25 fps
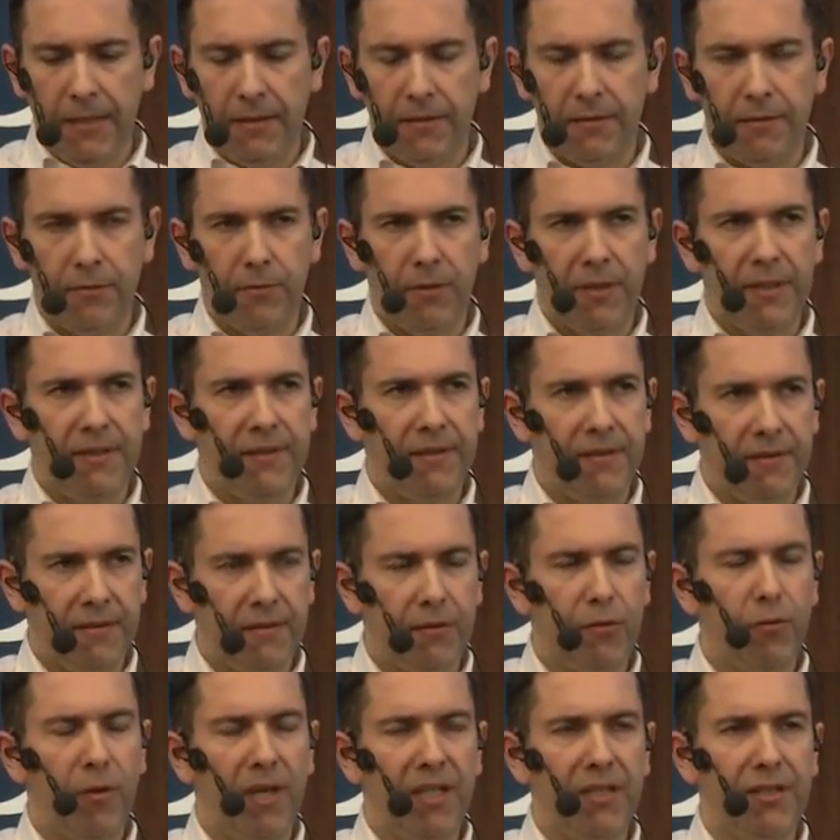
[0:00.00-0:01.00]
So it's
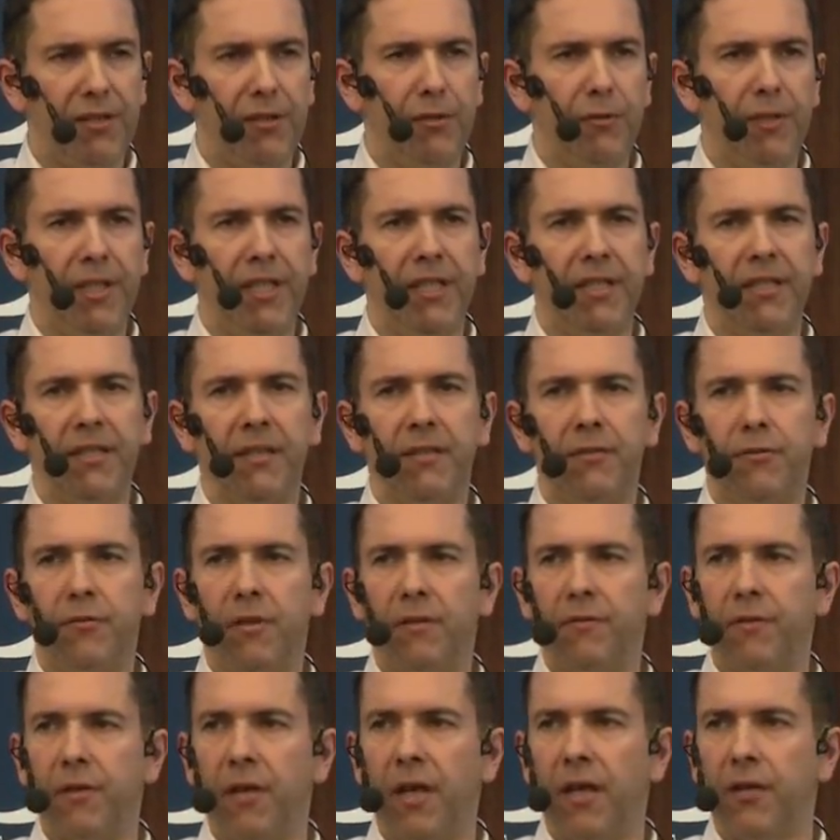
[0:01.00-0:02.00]
quite unique, and you
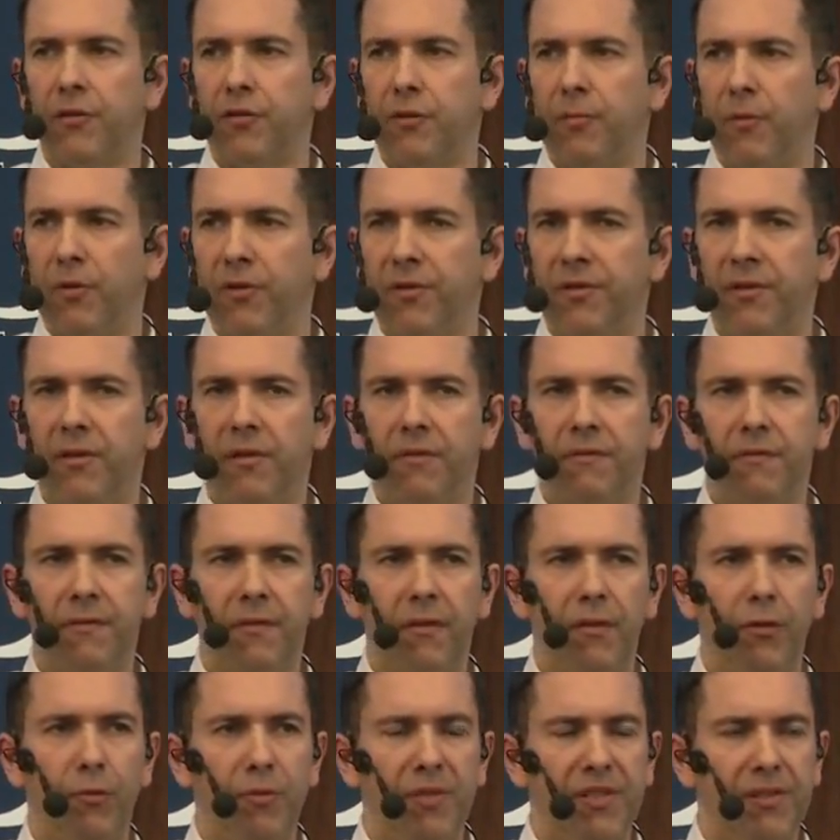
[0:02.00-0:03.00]
have a large amount of
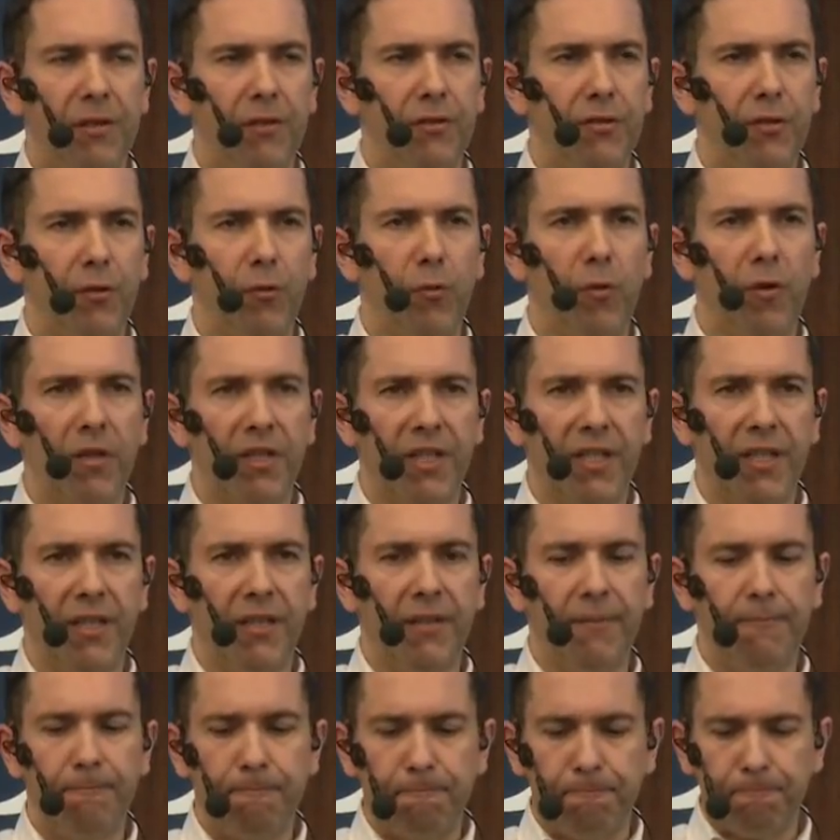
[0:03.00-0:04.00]
researchers
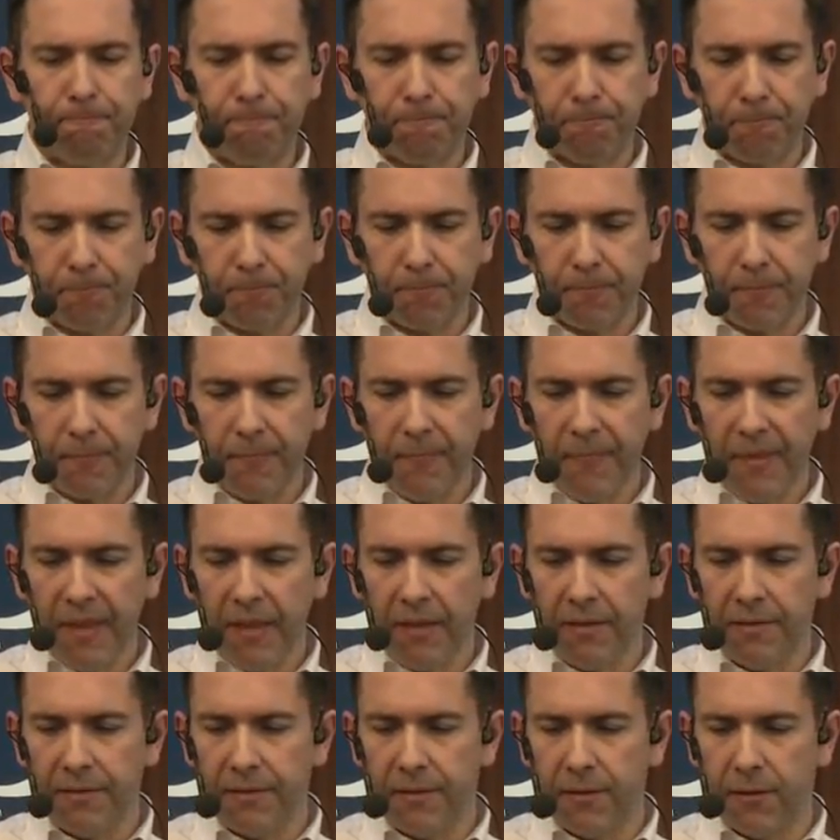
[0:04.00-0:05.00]
working.
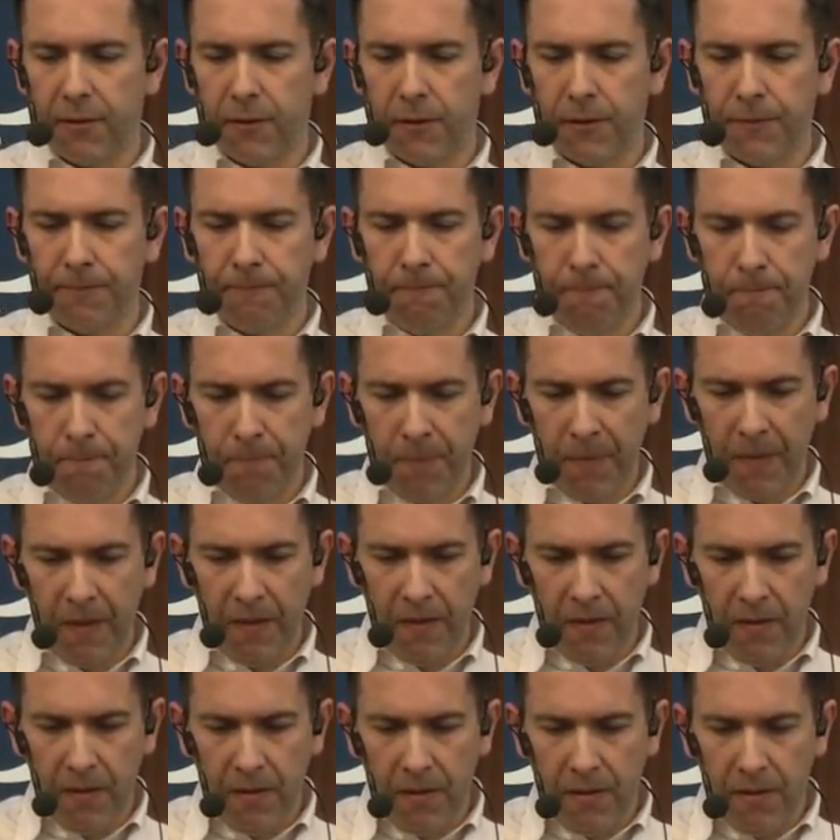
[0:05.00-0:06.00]
So
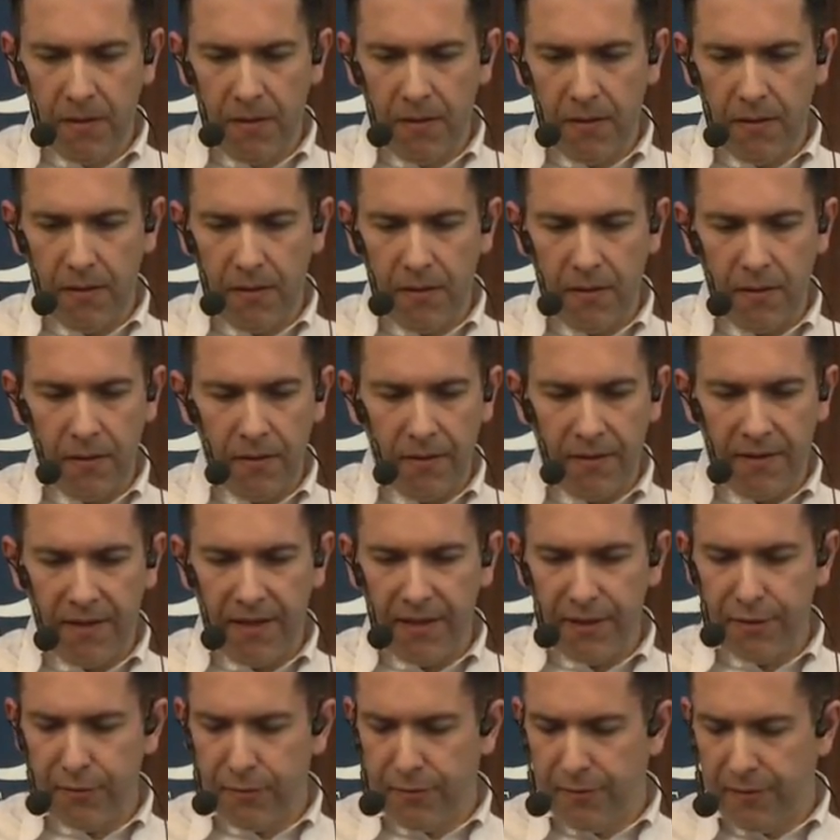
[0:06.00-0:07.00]

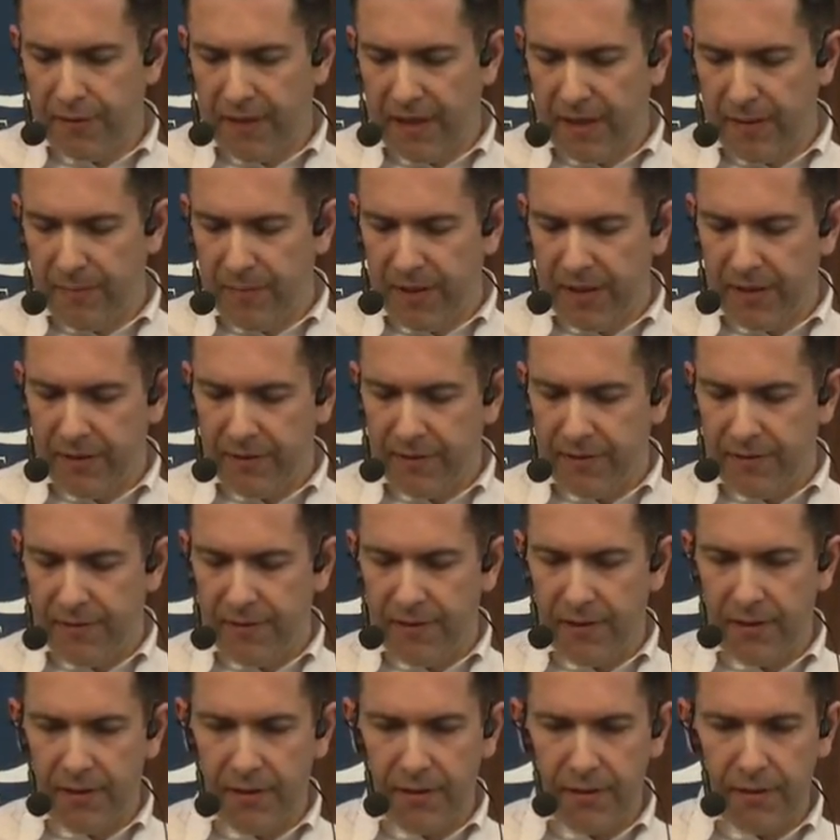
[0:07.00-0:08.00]
thank you to them,
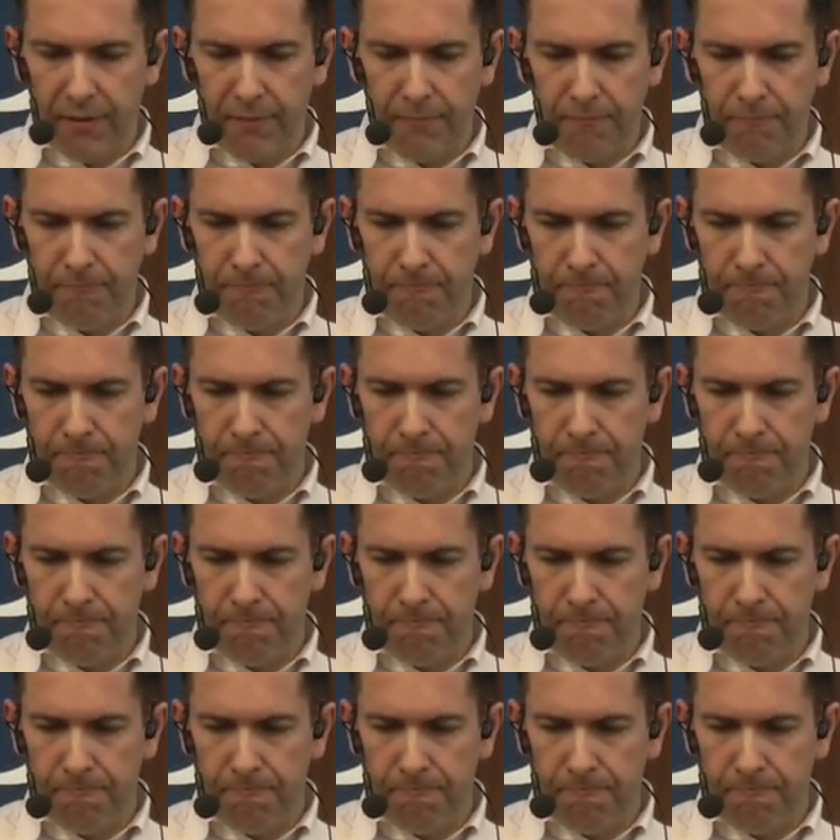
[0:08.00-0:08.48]
and